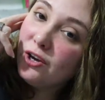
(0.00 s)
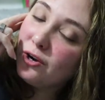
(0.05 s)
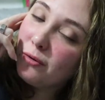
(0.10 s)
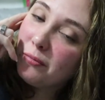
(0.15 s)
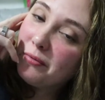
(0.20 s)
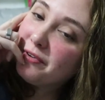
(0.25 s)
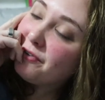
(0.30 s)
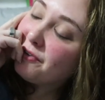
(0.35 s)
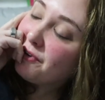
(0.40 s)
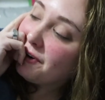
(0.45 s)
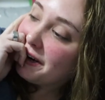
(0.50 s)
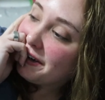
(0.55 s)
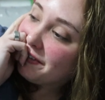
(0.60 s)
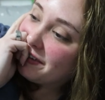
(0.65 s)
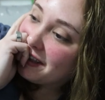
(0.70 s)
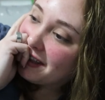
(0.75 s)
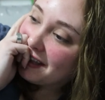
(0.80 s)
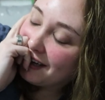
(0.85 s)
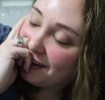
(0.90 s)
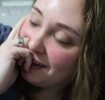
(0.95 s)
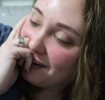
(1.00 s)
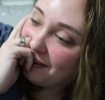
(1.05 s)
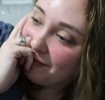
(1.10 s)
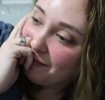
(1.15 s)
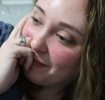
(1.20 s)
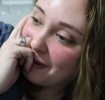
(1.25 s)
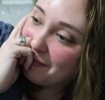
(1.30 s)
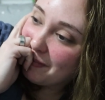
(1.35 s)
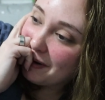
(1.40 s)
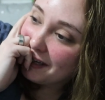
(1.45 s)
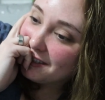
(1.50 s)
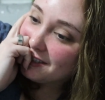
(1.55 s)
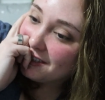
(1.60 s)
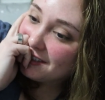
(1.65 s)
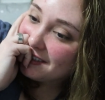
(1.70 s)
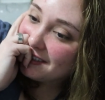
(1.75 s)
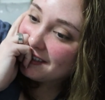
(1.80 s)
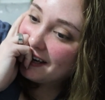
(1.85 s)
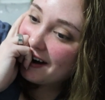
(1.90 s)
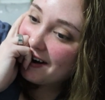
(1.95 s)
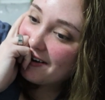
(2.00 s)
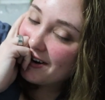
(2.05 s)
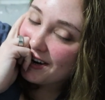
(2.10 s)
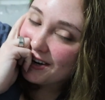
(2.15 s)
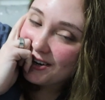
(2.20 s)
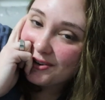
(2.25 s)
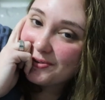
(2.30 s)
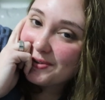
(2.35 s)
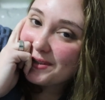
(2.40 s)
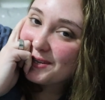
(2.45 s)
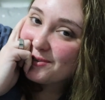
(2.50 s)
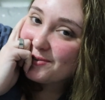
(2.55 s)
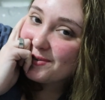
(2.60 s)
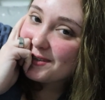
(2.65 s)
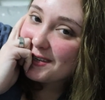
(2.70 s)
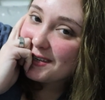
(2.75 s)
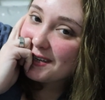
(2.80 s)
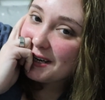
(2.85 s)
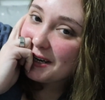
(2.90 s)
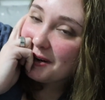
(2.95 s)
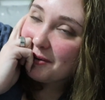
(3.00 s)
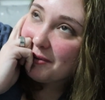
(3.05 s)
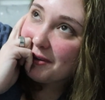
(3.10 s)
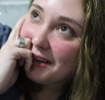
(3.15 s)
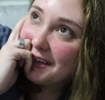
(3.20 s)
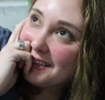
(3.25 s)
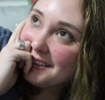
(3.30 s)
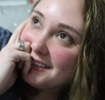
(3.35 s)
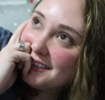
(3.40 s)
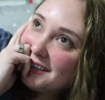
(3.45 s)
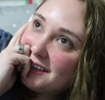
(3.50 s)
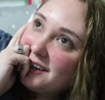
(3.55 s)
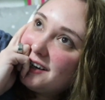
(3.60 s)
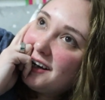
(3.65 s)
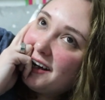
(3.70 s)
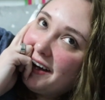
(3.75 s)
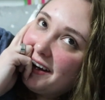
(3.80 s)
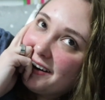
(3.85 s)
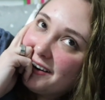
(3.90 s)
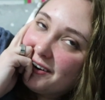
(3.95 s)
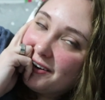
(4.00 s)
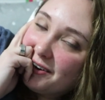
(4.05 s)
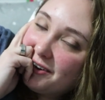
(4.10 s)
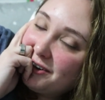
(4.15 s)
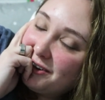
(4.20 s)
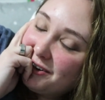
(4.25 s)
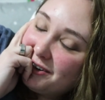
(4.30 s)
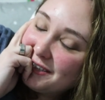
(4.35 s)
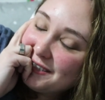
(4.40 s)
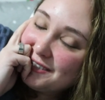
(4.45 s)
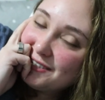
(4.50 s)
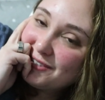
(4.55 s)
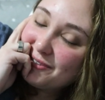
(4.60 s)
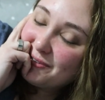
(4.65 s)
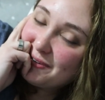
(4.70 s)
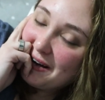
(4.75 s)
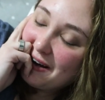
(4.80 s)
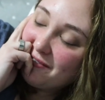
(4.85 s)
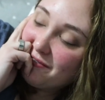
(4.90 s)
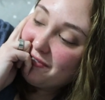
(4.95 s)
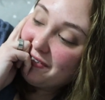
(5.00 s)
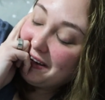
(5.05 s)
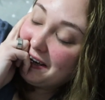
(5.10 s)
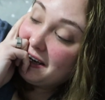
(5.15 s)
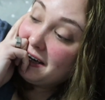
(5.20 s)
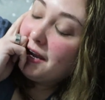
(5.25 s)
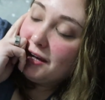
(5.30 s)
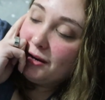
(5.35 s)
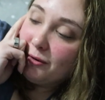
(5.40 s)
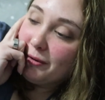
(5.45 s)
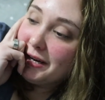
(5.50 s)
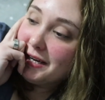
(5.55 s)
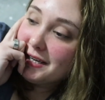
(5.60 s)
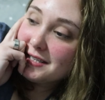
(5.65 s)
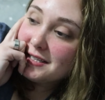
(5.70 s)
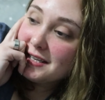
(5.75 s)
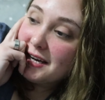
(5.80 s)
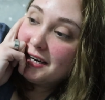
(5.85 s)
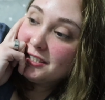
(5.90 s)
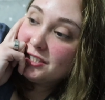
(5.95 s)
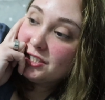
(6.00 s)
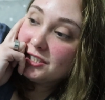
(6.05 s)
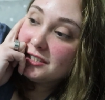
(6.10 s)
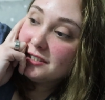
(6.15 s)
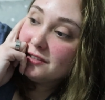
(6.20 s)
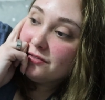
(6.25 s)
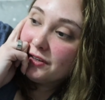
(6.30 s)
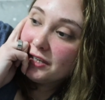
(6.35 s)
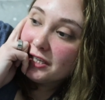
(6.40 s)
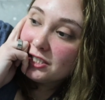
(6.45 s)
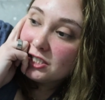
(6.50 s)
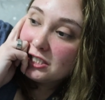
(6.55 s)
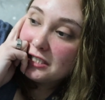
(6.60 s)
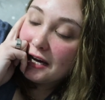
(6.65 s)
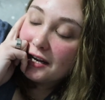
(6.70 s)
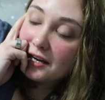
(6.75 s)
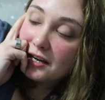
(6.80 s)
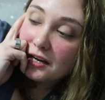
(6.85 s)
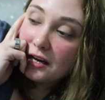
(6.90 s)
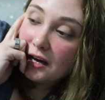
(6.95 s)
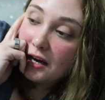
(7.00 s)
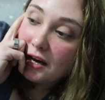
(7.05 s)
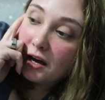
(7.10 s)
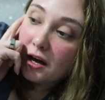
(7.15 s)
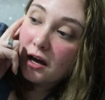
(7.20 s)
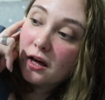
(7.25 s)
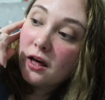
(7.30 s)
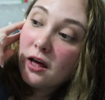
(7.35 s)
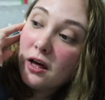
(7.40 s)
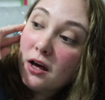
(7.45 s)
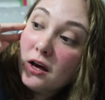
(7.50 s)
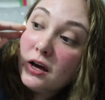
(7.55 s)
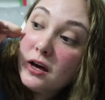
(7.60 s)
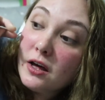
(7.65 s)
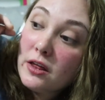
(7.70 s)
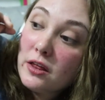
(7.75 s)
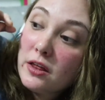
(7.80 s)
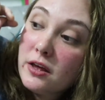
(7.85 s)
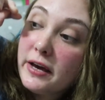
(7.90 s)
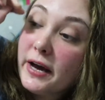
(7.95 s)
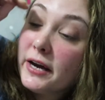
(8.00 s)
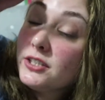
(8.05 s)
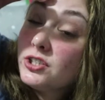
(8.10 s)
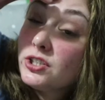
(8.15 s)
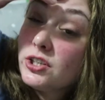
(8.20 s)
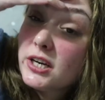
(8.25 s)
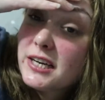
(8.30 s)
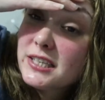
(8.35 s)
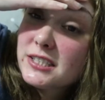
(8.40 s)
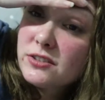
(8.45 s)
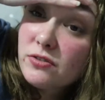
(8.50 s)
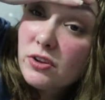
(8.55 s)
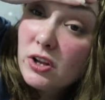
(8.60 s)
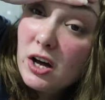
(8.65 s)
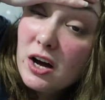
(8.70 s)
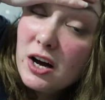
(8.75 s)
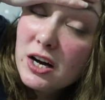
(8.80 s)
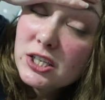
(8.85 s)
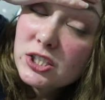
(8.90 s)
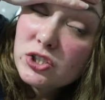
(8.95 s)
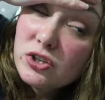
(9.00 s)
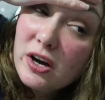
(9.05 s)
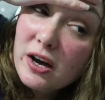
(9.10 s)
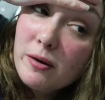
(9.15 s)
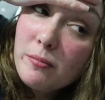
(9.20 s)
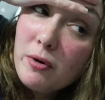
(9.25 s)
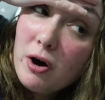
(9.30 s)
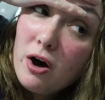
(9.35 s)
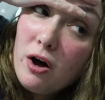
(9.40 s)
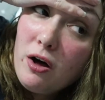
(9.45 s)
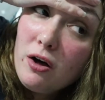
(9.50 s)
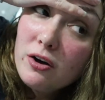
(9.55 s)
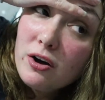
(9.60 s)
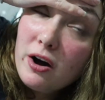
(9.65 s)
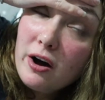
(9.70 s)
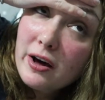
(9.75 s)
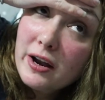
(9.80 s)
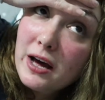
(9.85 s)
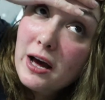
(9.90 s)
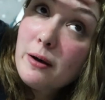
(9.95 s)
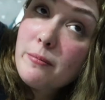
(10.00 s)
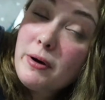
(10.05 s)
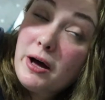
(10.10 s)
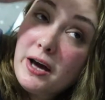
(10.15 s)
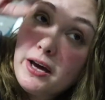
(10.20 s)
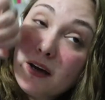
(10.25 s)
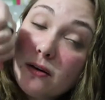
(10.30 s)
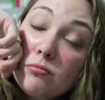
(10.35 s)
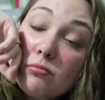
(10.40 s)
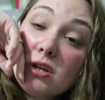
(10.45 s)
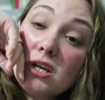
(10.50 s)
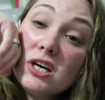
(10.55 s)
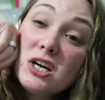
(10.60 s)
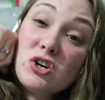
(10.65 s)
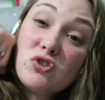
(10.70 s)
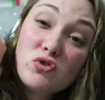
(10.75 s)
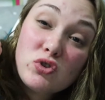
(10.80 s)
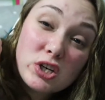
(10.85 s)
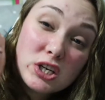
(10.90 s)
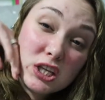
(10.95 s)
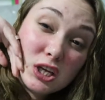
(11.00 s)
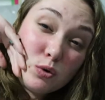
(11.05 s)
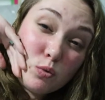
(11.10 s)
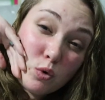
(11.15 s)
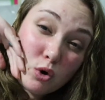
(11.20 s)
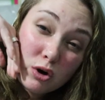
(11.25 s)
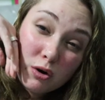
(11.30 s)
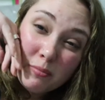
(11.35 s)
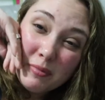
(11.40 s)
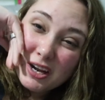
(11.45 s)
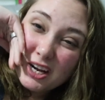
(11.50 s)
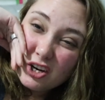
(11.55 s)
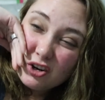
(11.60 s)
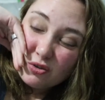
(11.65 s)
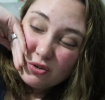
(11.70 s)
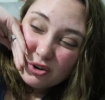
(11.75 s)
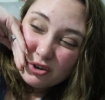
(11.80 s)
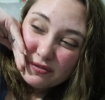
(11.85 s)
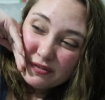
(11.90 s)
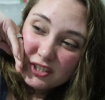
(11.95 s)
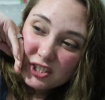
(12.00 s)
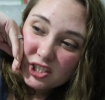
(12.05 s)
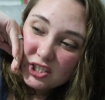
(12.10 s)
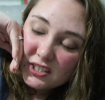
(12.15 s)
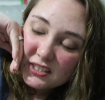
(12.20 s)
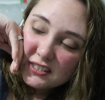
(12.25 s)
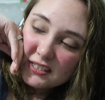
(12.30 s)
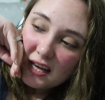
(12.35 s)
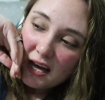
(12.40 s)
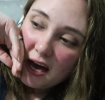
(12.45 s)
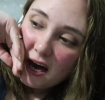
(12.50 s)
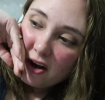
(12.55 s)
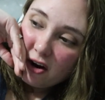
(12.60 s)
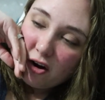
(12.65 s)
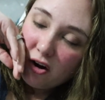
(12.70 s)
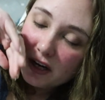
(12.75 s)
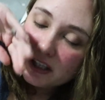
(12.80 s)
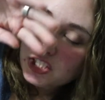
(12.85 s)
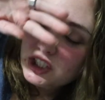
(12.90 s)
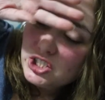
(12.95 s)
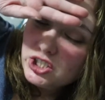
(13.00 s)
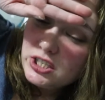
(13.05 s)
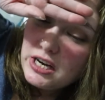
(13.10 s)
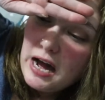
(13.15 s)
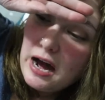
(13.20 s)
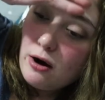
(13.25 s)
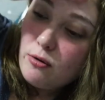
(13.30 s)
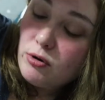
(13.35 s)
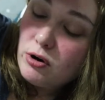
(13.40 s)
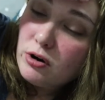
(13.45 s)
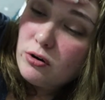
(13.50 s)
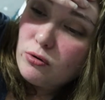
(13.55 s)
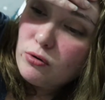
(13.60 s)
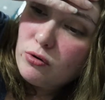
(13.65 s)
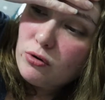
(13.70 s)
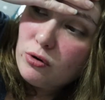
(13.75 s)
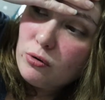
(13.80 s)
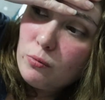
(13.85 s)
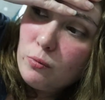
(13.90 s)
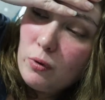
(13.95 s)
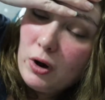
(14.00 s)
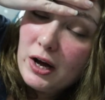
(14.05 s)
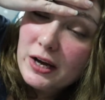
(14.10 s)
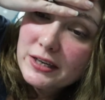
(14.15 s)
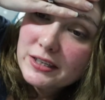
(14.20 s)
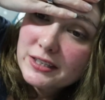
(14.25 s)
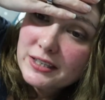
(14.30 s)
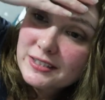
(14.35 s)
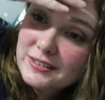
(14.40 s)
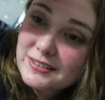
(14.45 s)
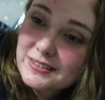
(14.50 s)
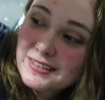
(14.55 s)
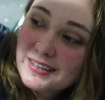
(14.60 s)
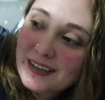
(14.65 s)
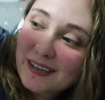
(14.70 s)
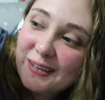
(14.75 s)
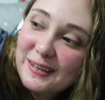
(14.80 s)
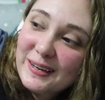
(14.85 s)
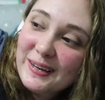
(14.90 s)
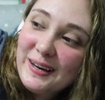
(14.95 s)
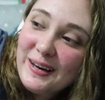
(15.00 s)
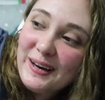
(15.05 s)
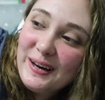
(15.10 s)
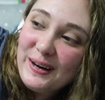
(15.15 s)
You know, before I even laid down on my bed just now, I knew this was a terrible idea and oh, it's so comfy. Anyway, I just finished editing yesterday's vlog so I'm all caught up. I am like really warm and I don't know if it's just because I had a hot shower or what because like